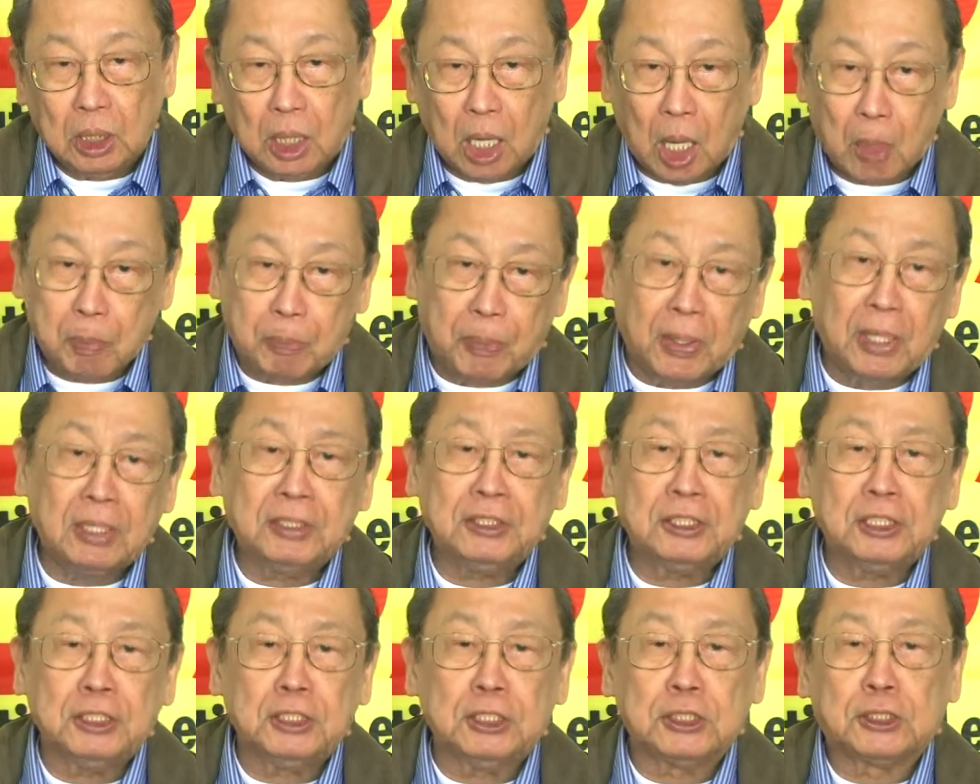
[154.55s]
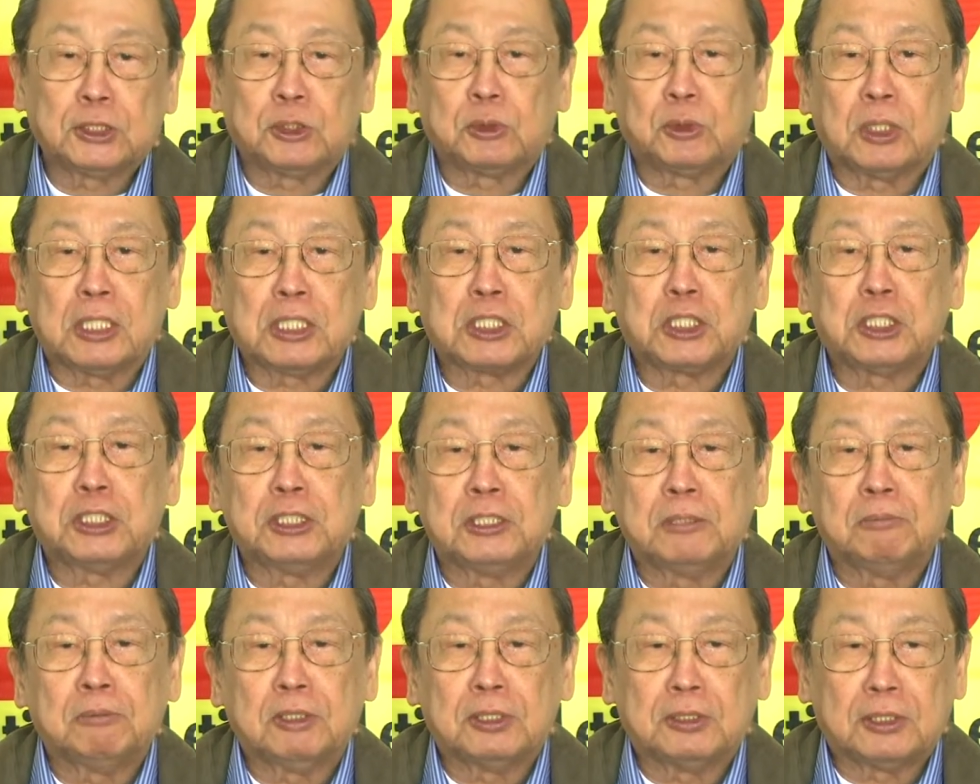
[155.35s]
Upon the destruction
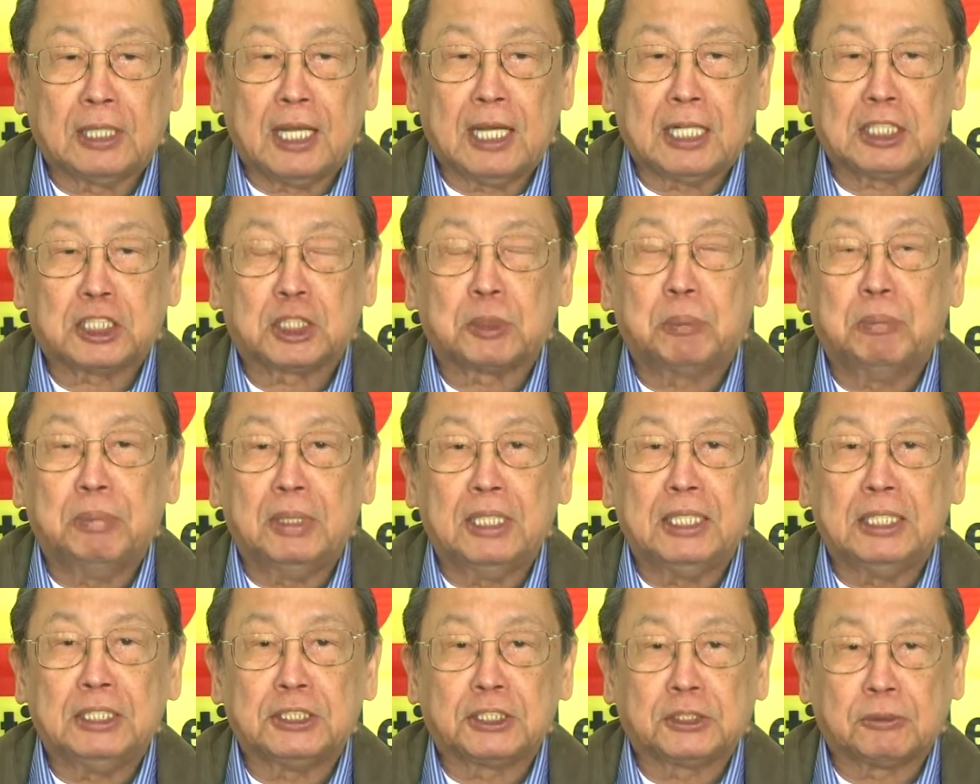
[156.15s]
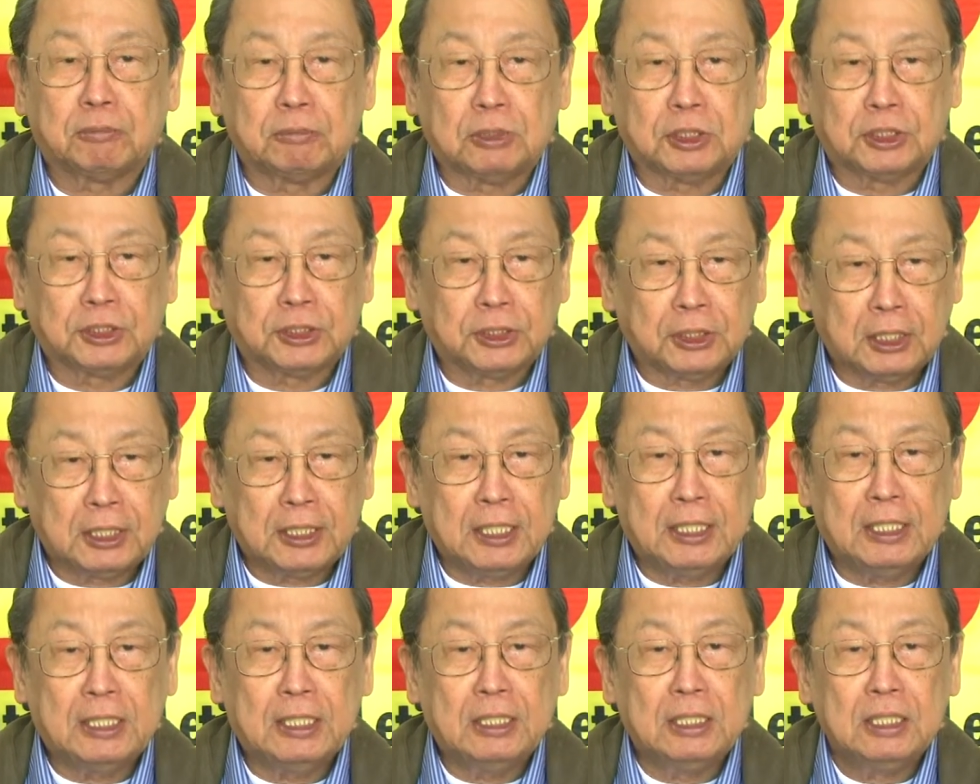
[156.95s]
of the tax base of the
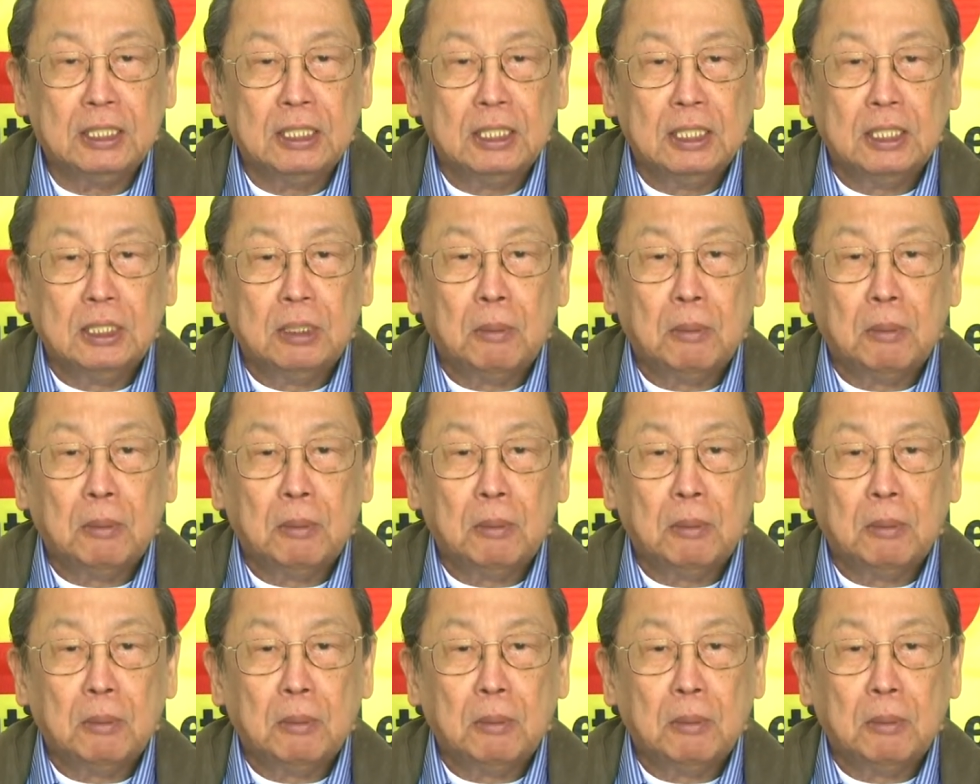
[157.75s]
city,